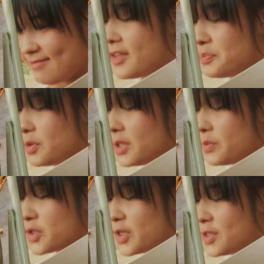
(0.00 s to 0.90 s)
This booklet
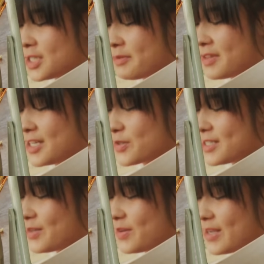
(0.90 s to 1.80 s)
will show you some of the
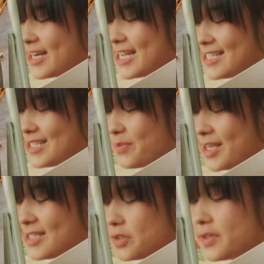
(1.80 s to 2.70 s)
interesting and easy
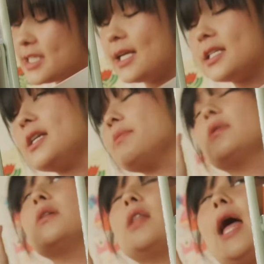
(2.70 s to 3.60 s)
ways to use. This is actually
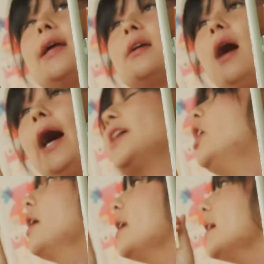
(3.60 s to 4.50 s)
like
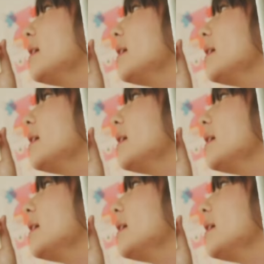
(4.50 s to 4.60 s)
iconic.